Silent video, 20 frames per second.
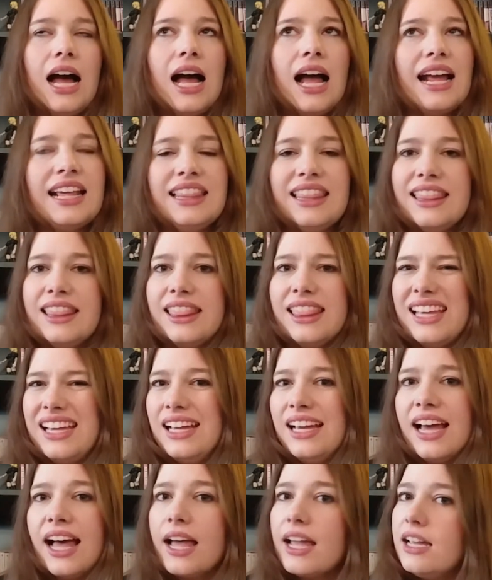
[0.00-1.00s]
I
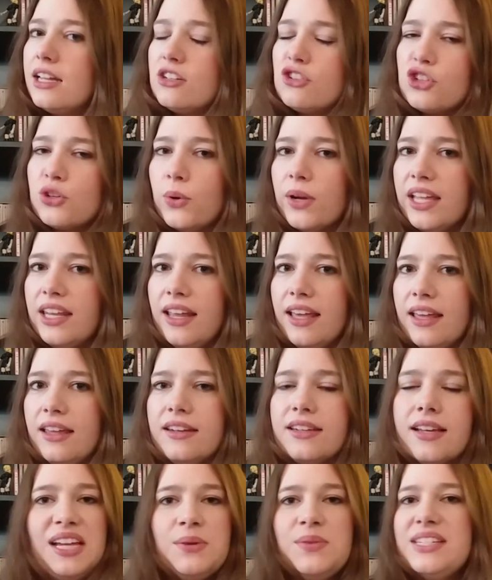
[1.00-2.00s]
think I enjoyed
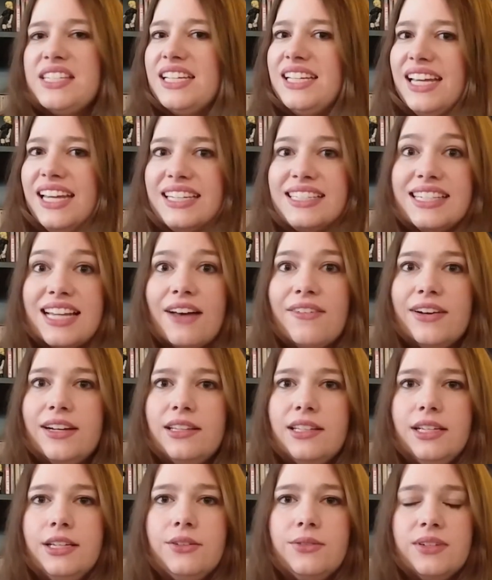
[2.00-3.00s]
it. It was, again,
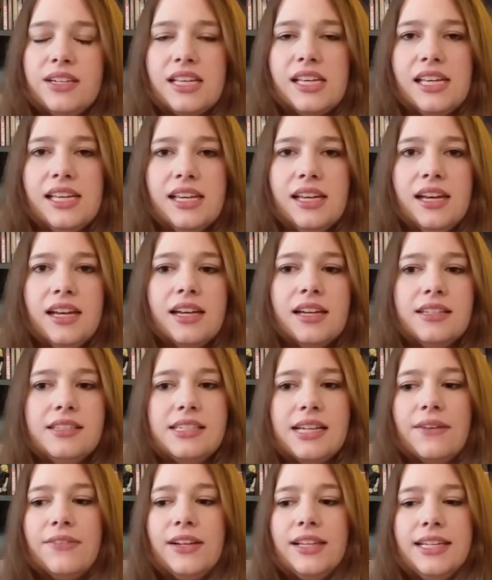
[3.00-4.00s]
definitely unique,
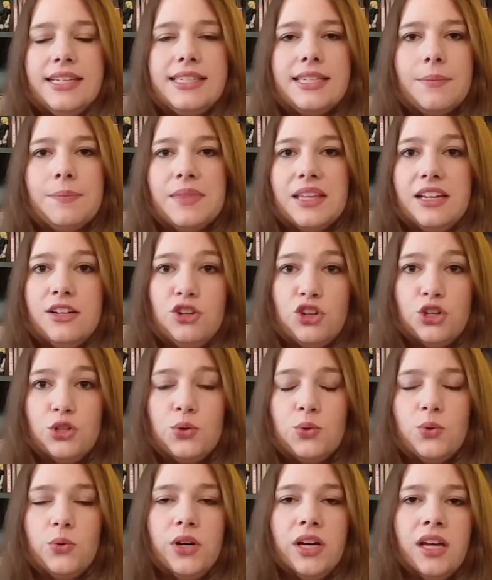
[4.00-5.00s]
definitely something
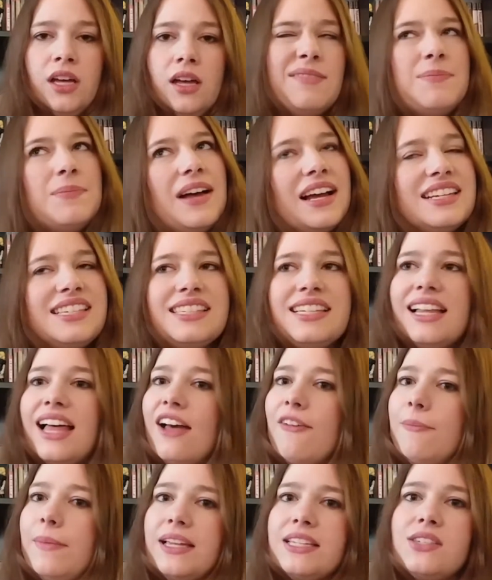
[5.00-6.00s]
new. I still
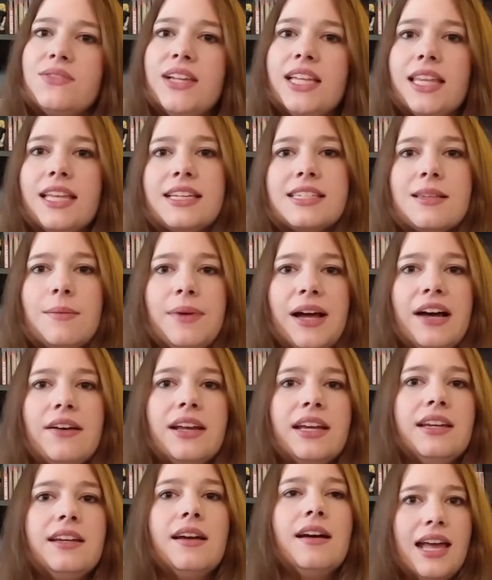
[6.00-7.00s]
have mixed feelings about
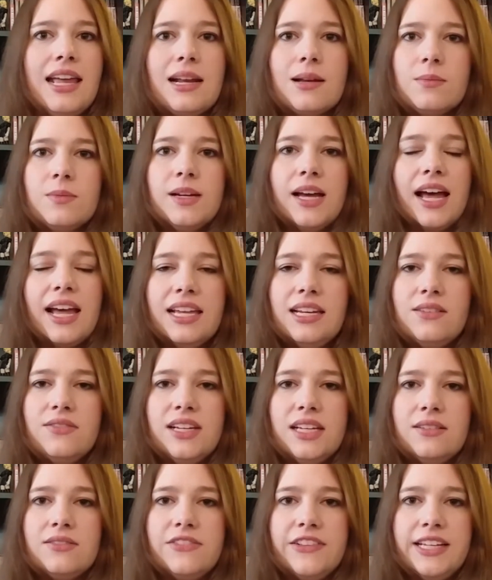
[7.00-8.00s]
it, and I'm kind of
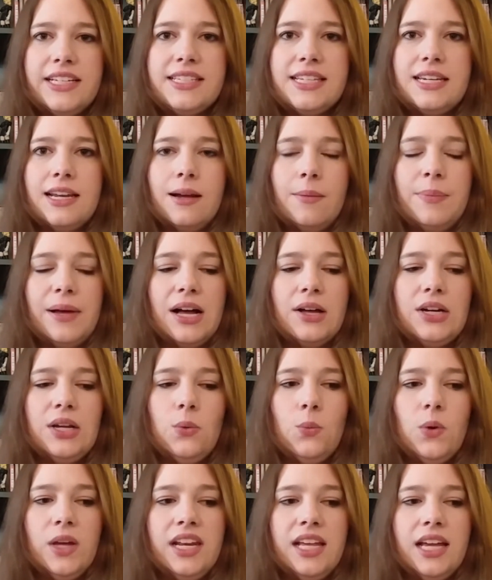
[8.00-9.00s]
conflicted about
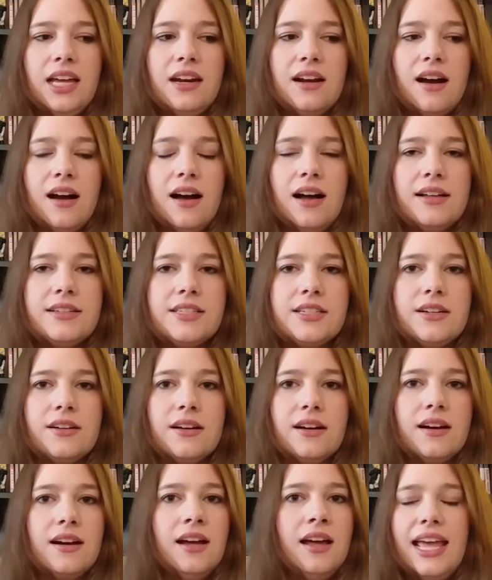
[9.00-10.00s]
it winning an
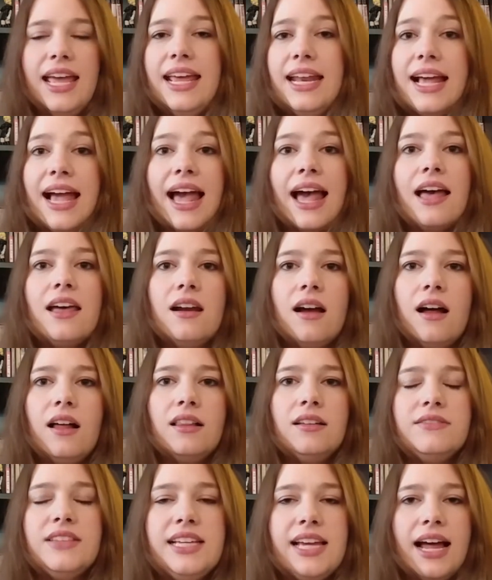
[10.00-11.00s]
Oscar. It had
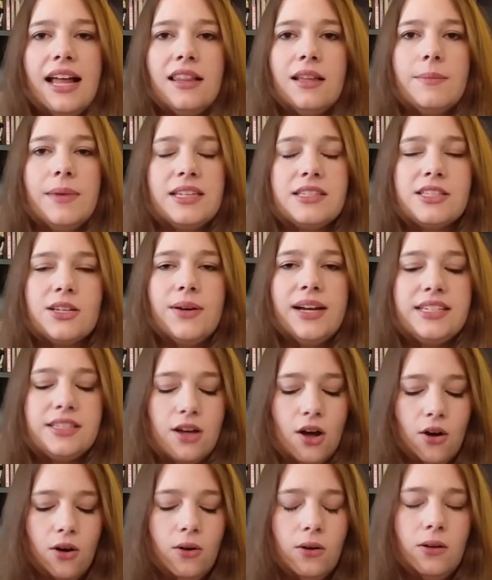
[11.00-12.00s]
all of the elements, so as a
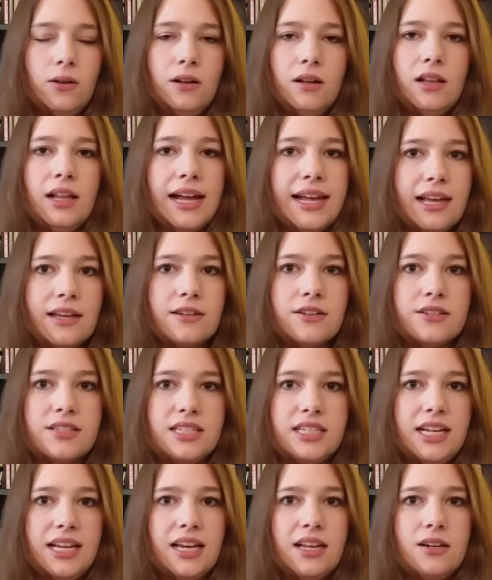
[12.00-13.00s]
whole, I
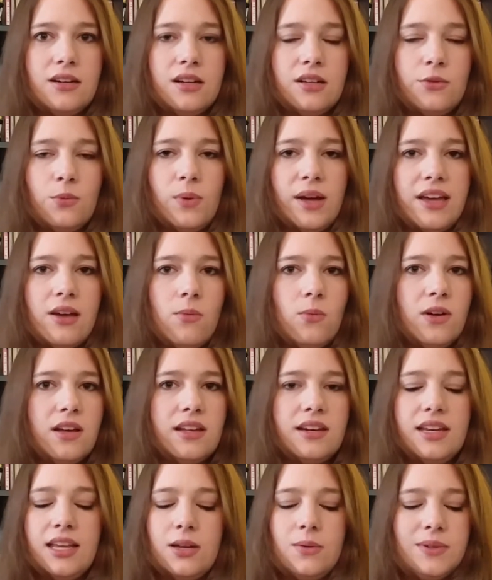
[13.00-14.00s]
understand why it
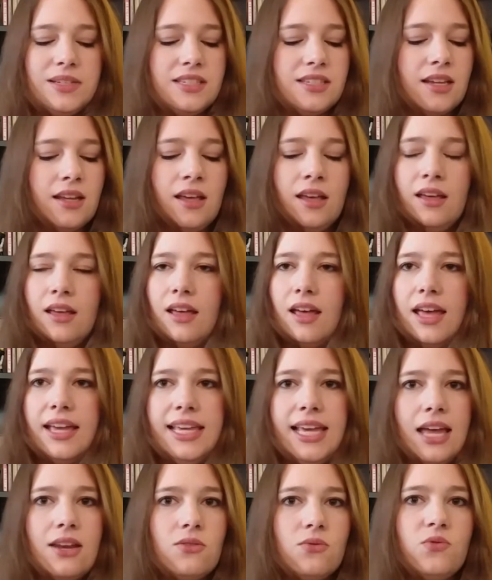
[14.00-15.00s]
won. It was,
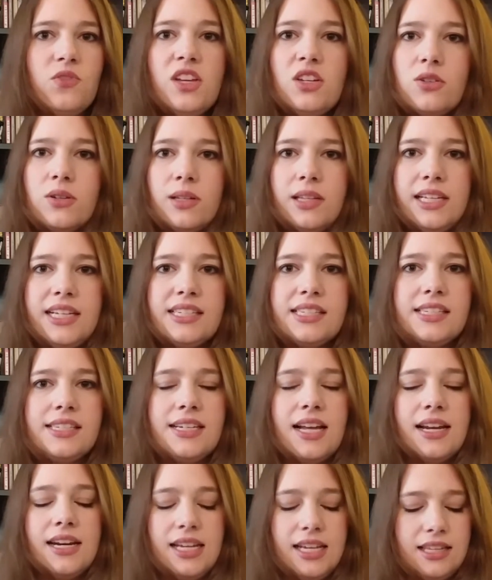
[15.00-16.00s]
again, visually
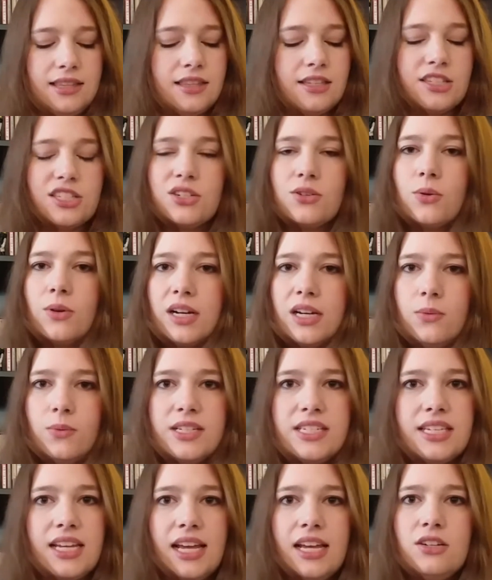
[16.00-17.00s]
stunning. The story
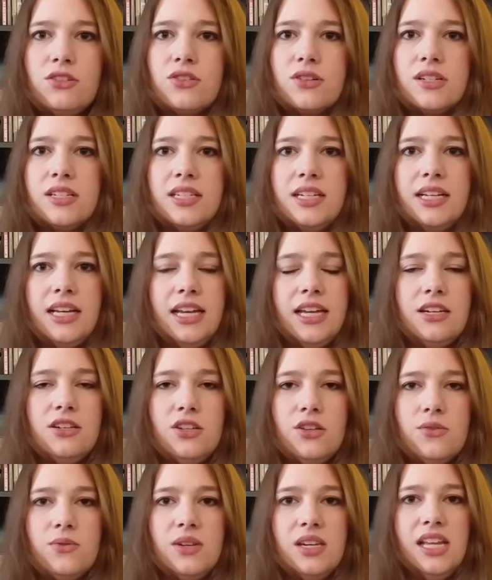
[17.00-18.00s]
was interesting and
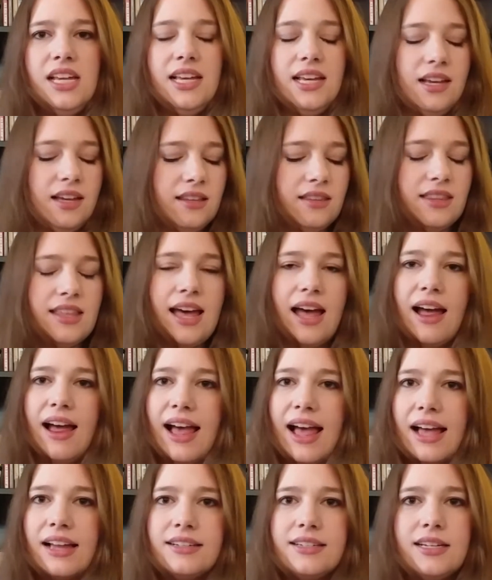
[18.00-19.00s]
unique. The
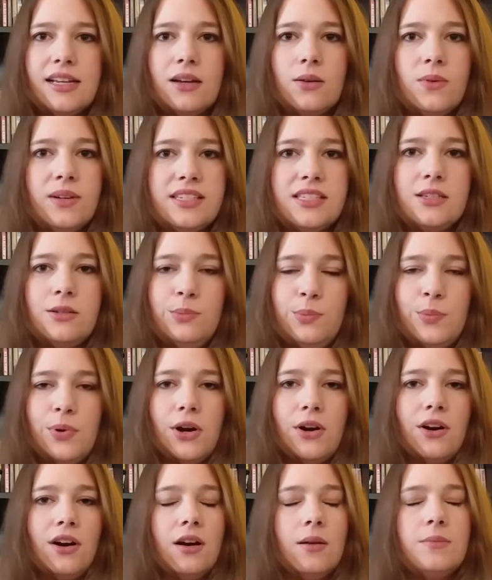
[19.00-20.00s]
acting was
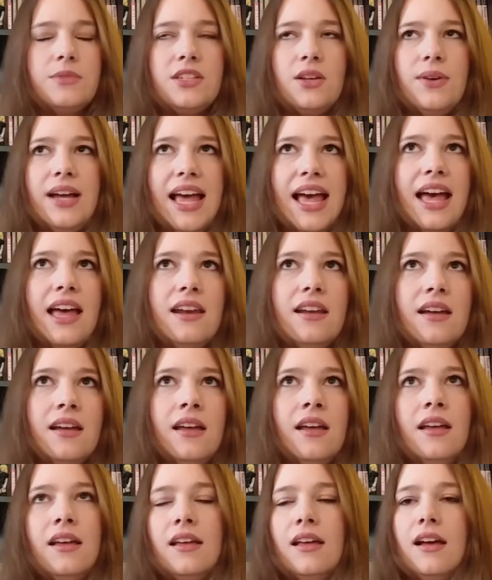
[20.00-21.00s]
superb, so it had
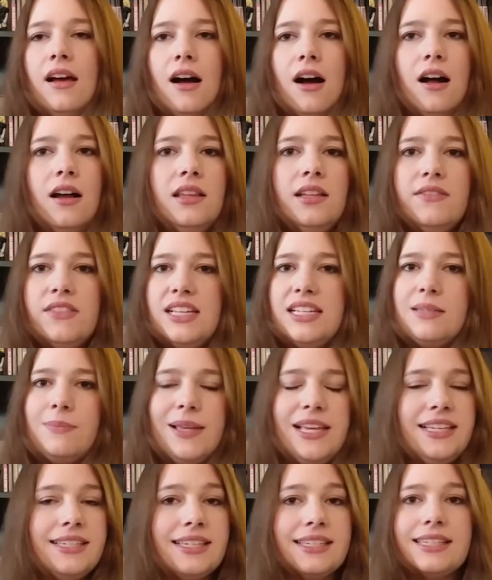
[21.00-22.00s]
all of these
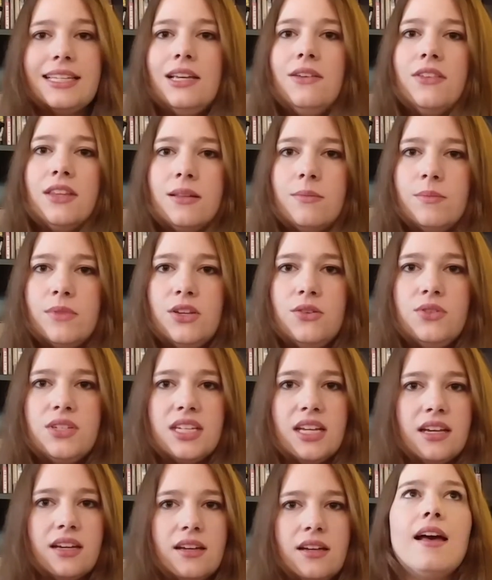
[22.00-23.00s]
pieces, even the
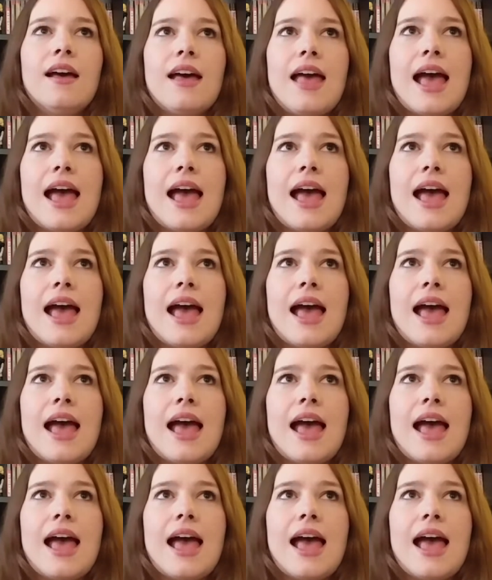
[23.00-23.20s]
music.